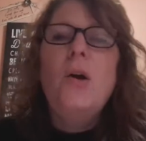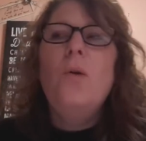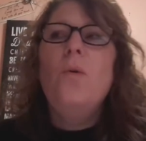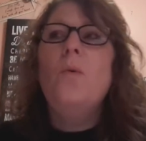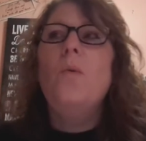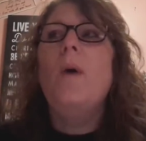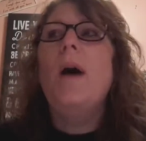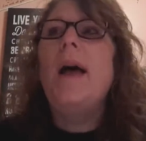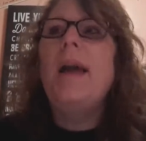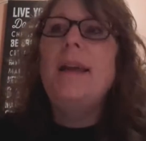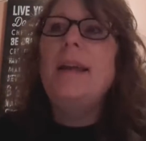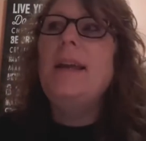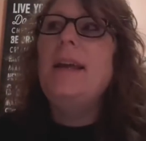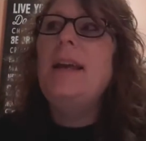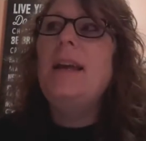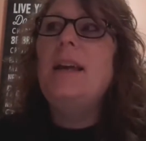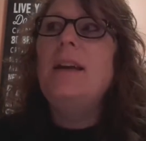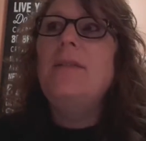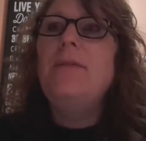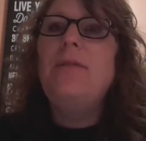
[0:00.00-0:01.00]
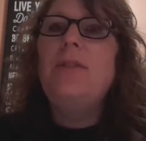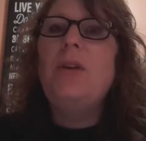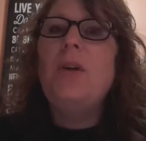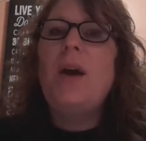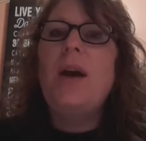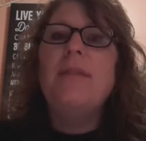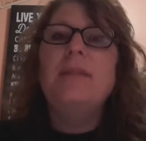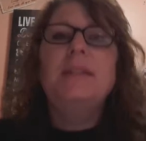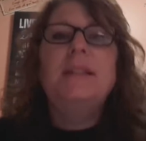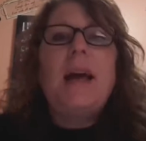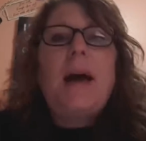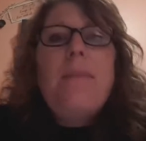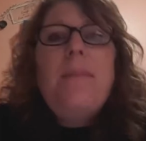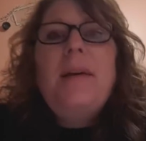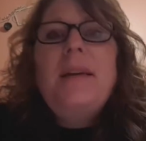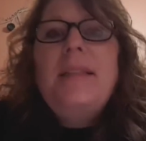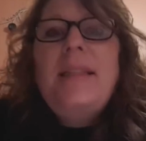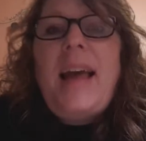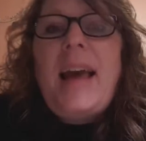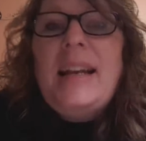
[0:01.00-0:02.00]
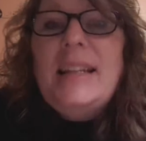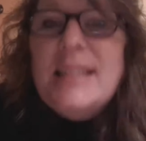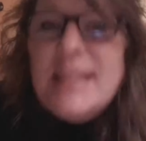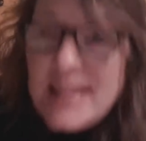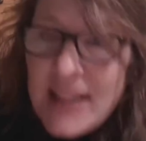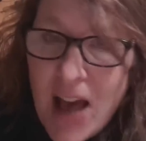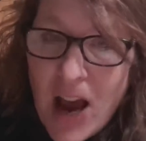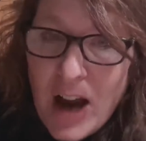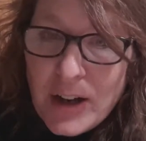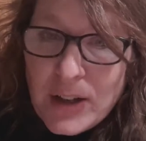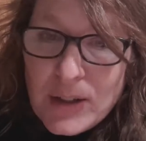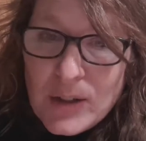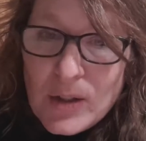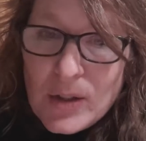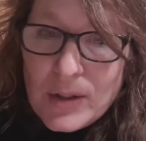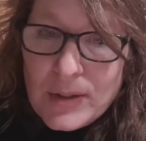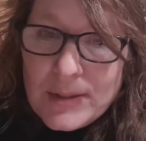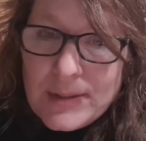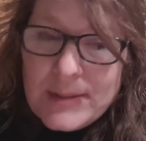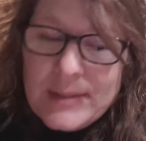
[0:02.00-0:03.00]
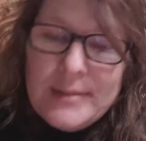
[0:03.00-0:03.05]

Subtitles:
What if you have a topic that is large,